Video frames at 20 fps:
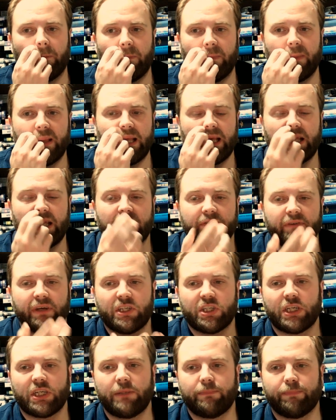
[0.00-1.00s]
He
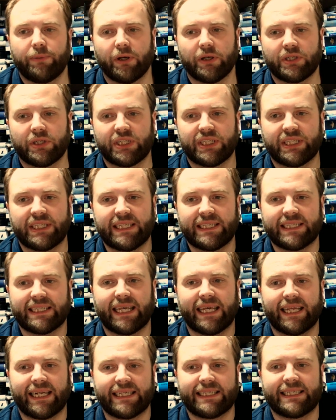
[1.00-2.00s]
eventually purchases
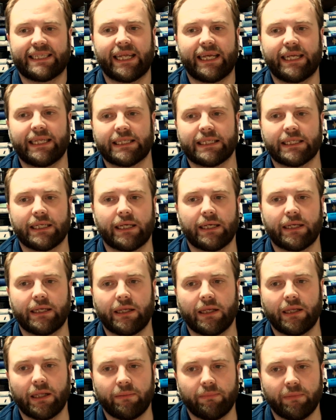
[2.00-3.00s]
an estate
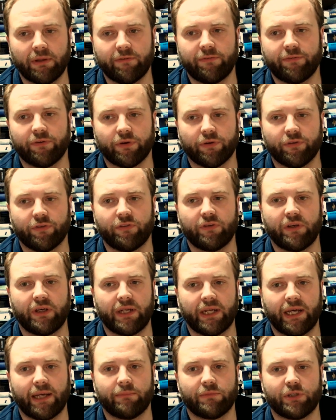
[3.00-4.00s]
in Milford-on-Sea in
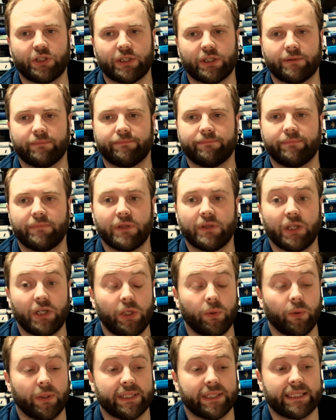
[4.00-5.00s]
Hampshire, the
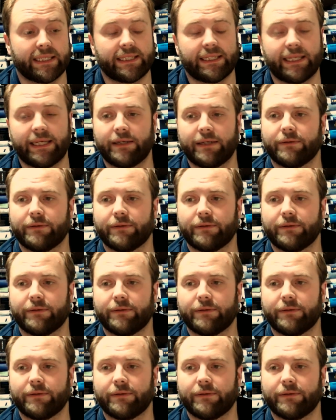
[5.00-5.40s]
Newlands estate.